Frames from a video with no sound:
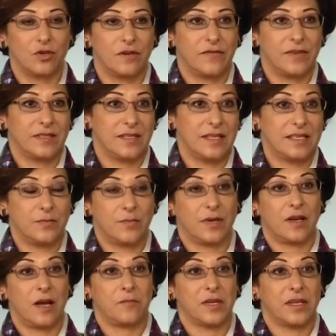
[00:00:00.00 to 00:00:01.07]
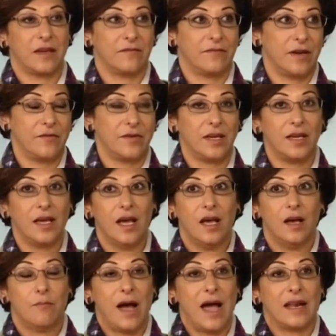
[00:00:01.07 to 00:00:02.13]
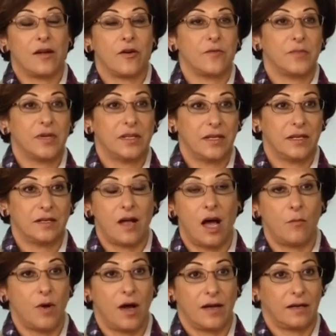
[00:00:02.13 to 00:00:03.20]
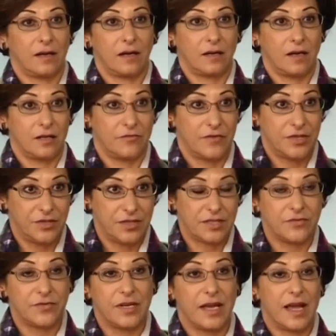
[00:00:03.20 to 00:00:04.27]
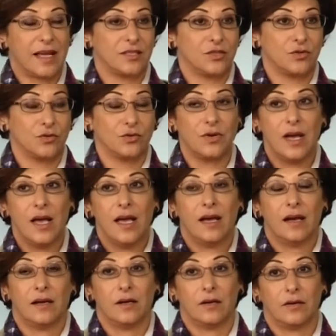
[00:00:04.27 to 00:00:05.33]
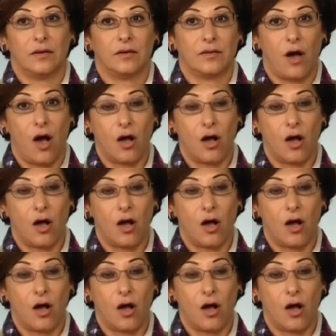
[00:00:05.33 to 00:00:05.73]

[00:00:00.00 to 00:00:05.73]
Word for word: So if it's this becoming a very pan-Armenian Hamaikakan registry, it has to uh,